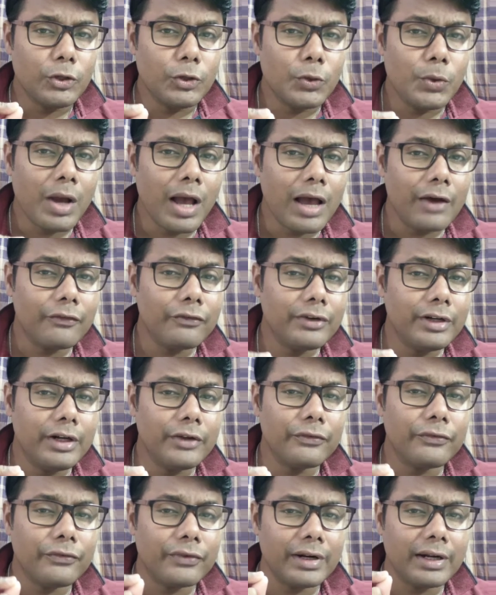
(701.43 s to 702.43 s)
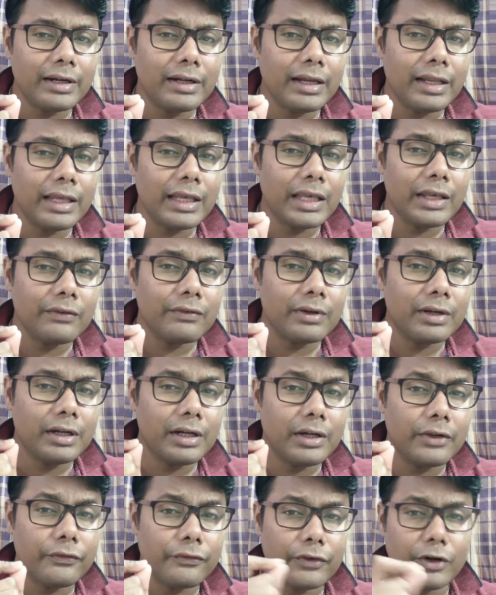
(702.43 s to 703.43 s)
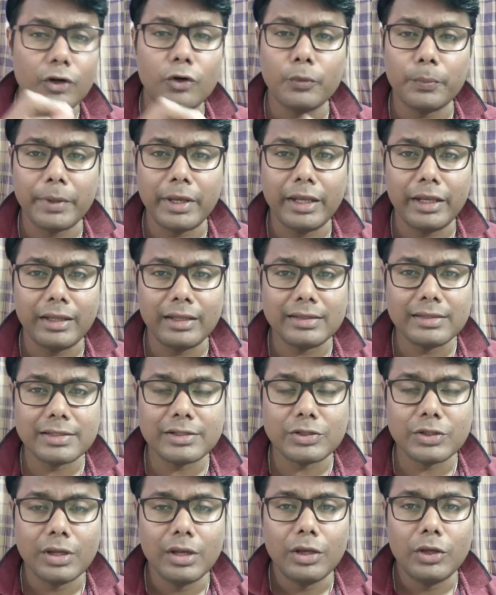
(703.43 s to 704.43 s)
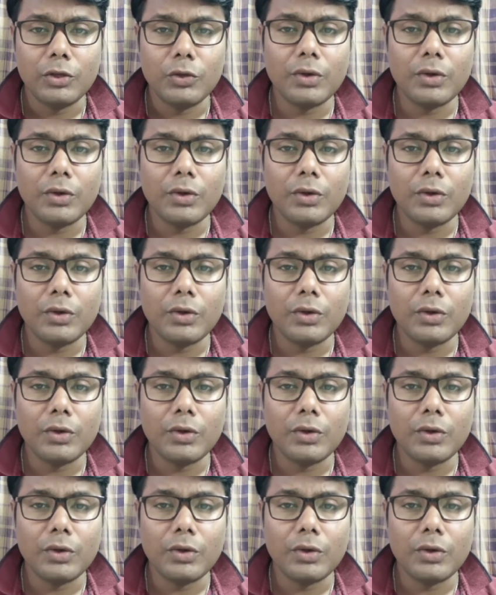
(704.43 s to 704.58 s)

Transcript: you have differently given different opinions.